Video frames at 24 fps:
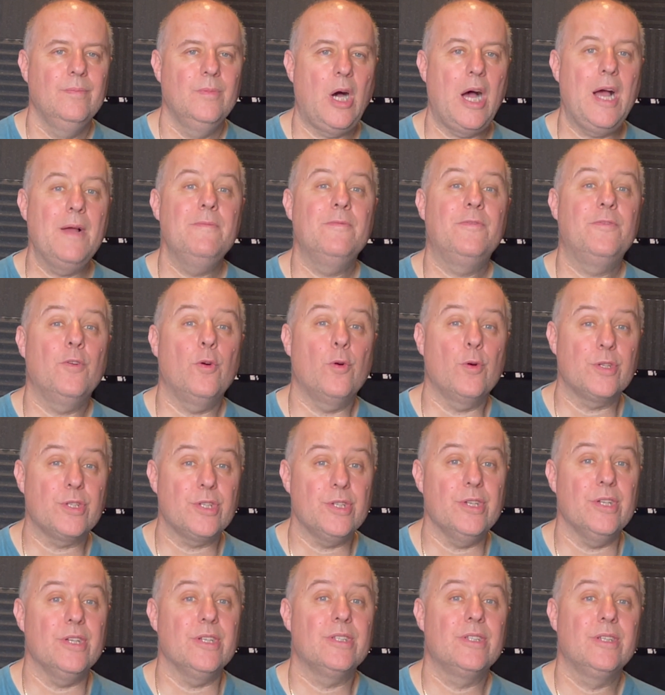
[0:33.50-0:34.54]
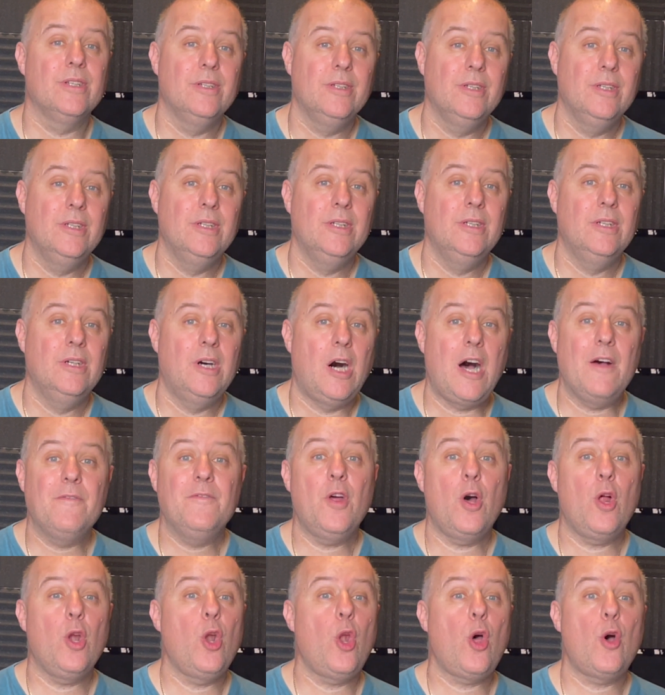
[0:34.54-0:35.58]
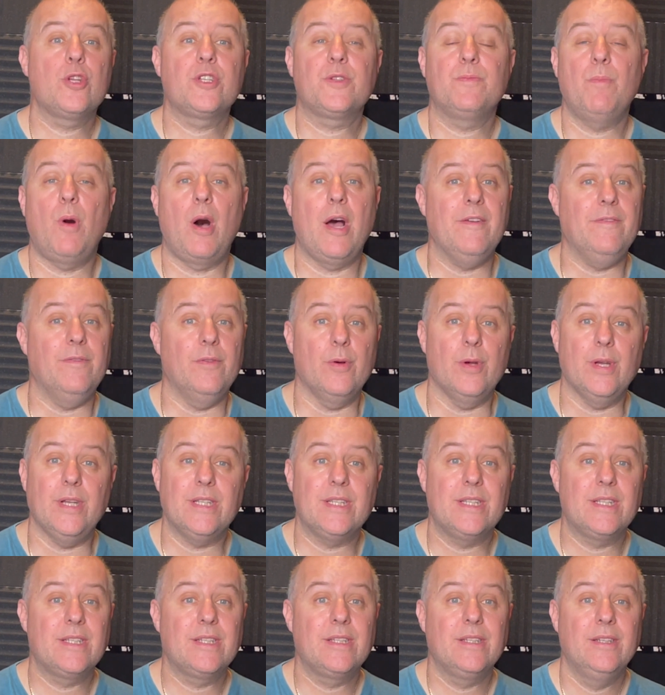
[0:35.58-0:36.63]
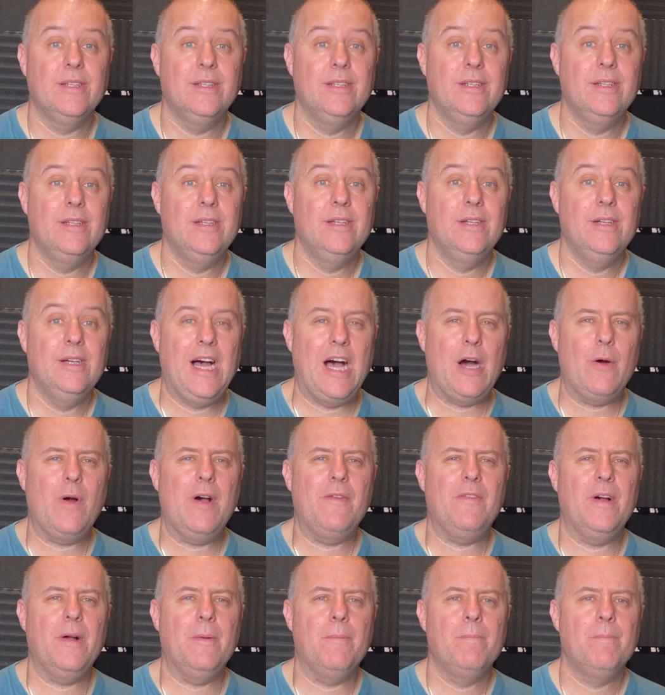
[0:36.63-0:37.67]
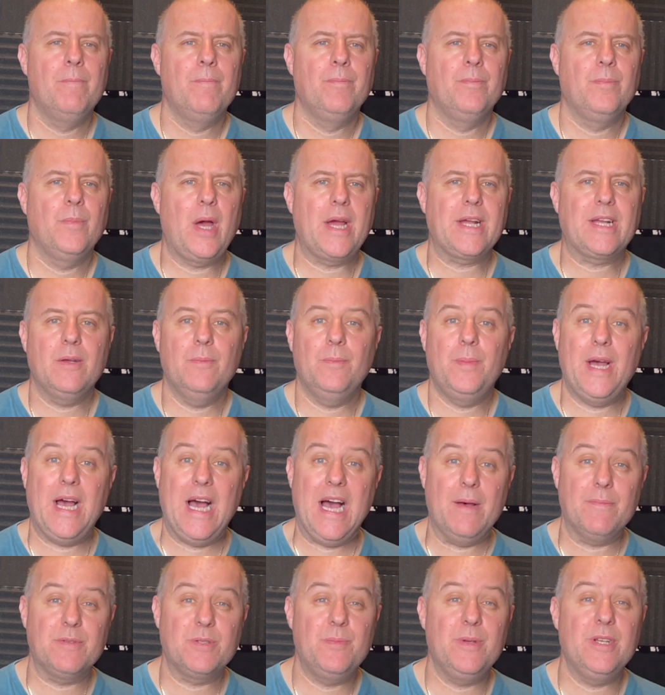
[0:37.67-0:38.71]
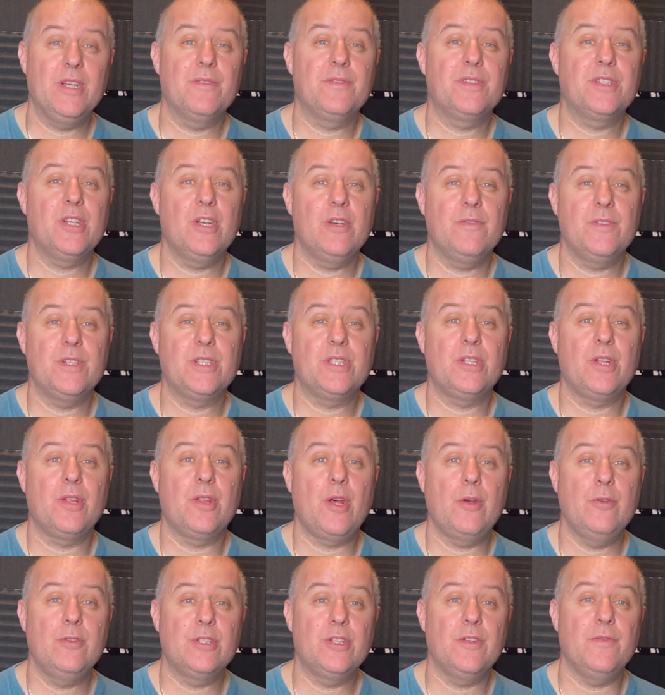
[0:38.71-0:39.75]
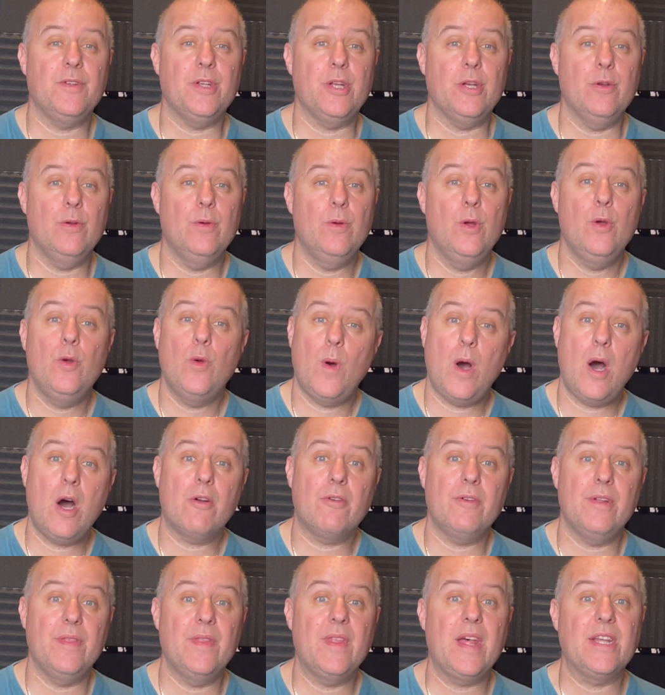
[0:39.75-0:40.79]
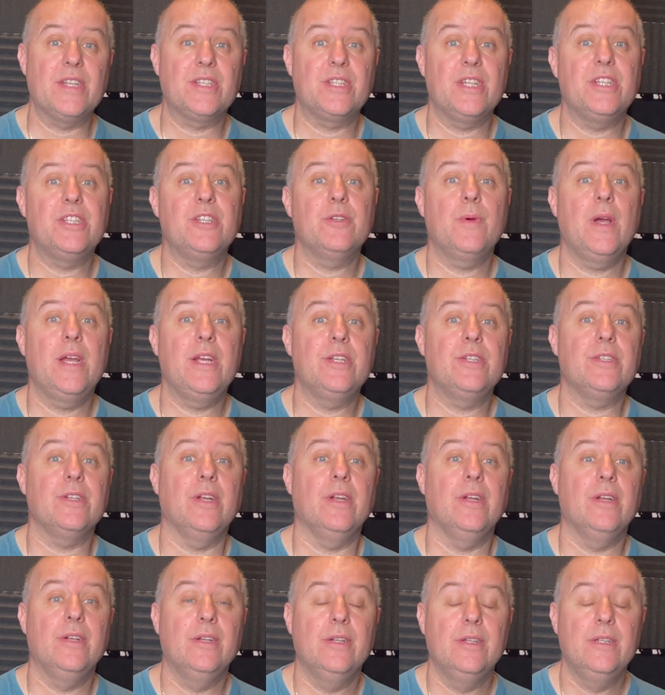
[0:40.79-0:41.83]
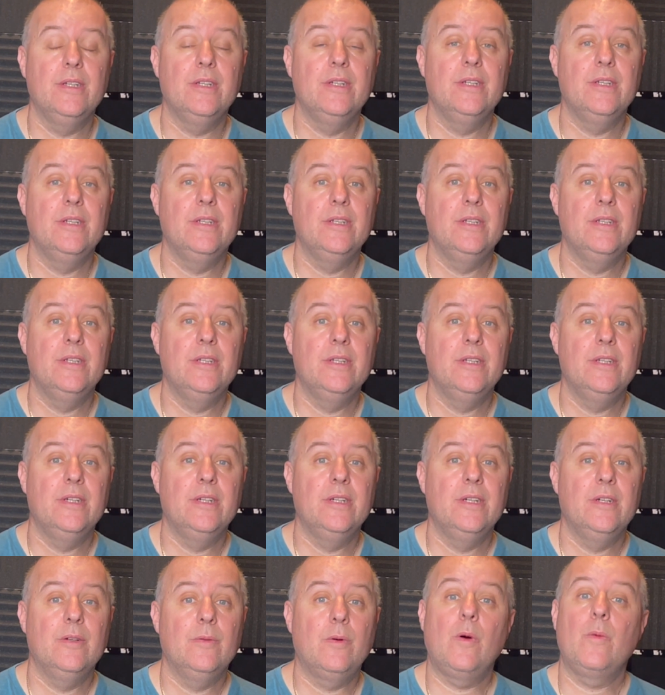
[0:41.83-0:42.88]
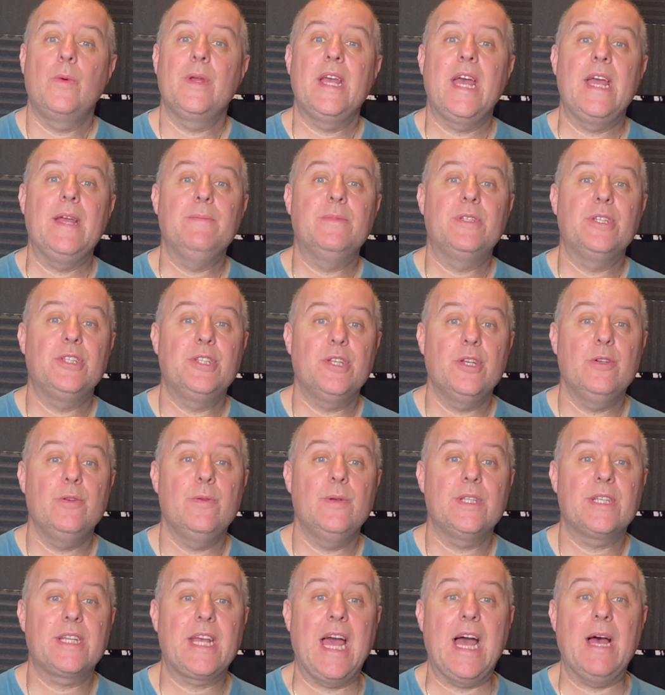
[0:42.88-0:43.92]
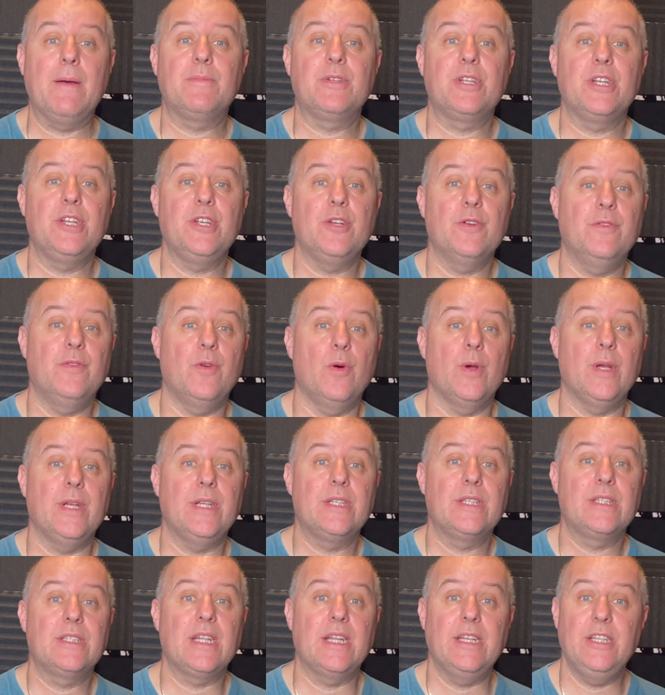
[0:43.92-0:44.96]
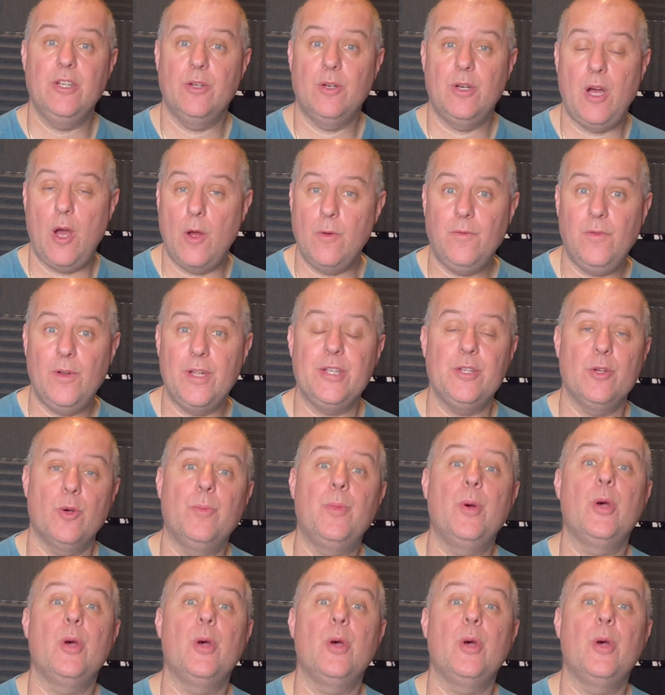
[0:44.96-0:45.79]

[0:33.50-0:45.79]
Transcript: I'm fortunate. I've not lost my voice. However, I can perhaps be of service to those of you who are in that situation. What we aim to do is capture your voice and your hopefully your